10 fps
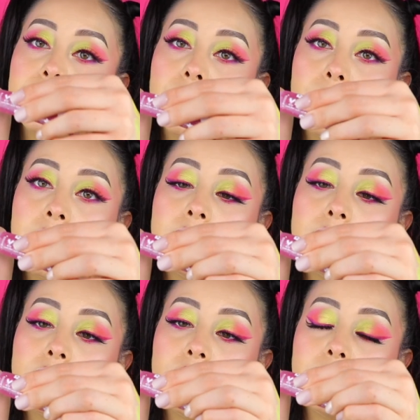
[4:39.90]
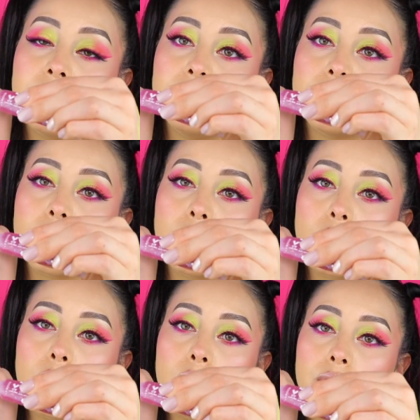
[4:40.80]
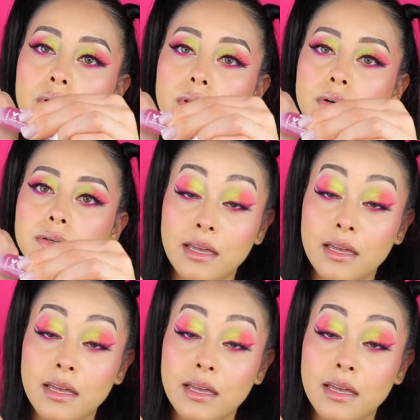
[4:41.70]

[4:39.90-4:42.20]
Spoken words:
throw in a little bit of Gordo.